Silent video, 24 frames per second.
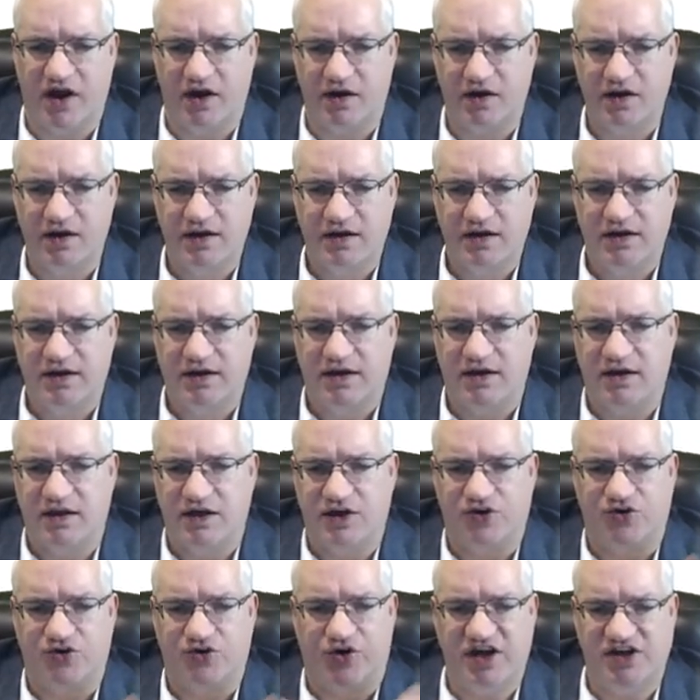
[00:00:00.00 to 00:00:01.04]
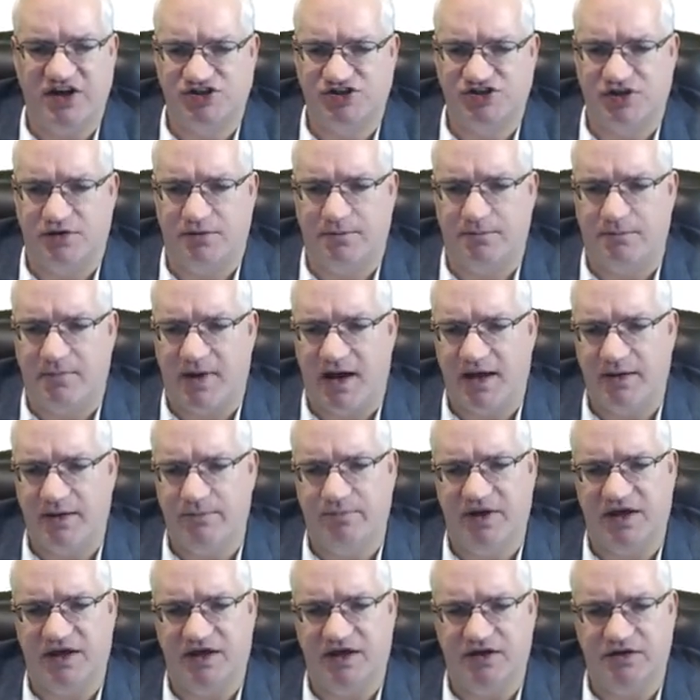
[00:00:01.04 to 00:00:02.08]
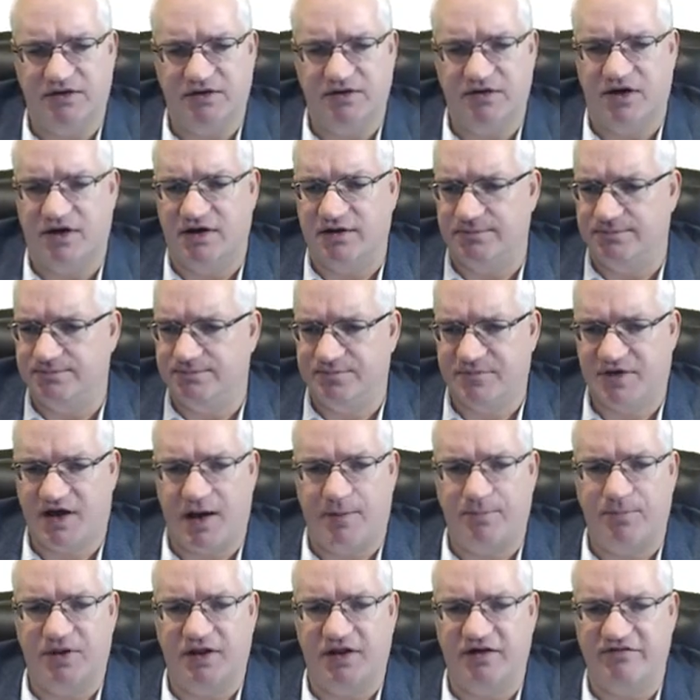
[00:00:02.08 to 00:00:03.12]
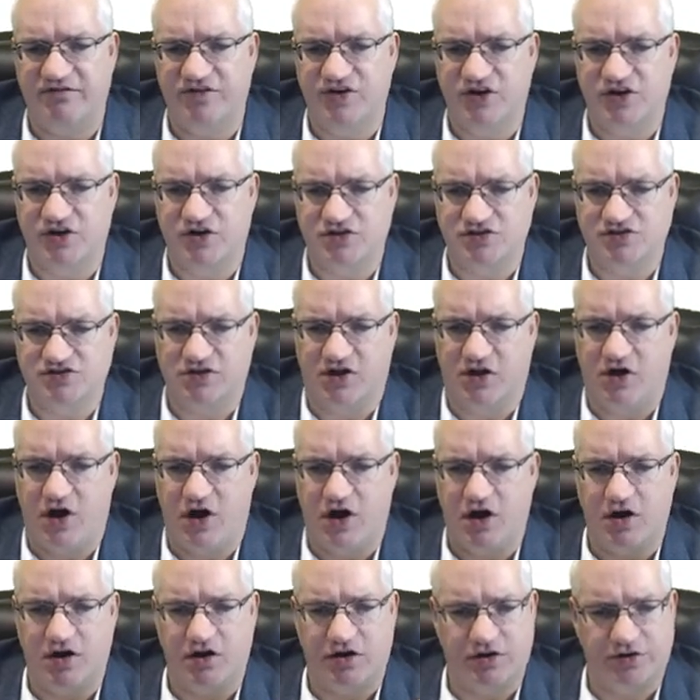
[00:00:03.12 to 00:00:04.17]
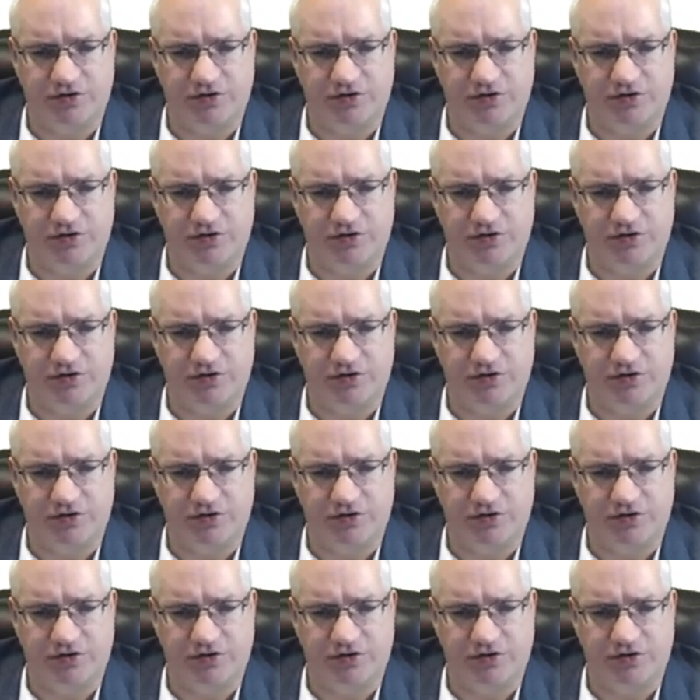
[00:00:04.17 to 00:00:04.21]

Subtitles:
where an iteration might be a couple of years long,